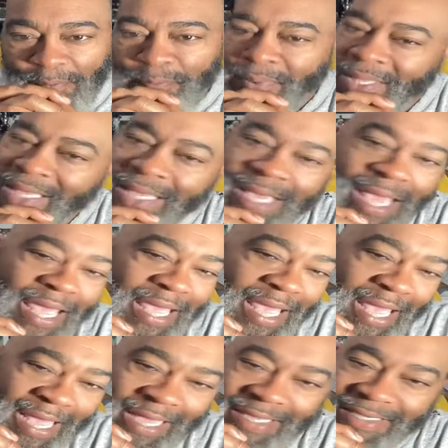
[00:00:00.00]
P A
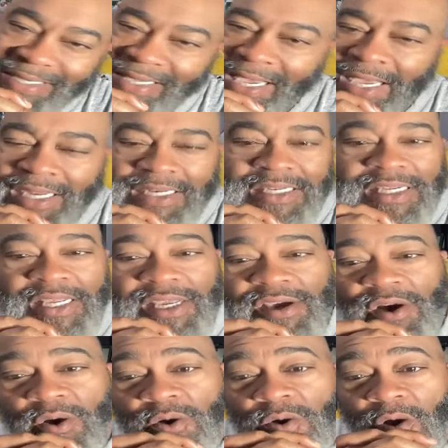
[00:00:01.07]
S T
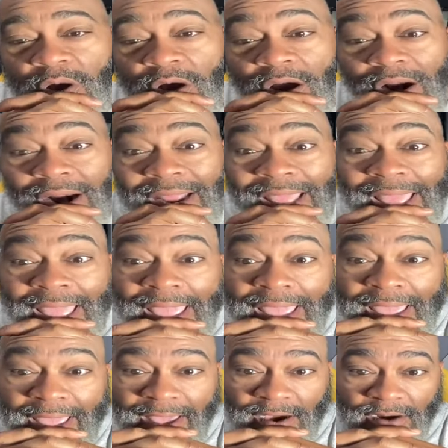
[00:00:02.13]
O R
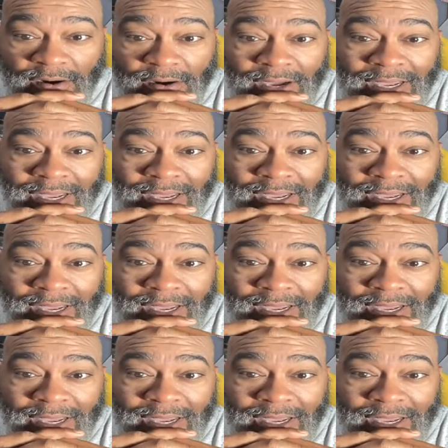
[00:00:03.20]
A L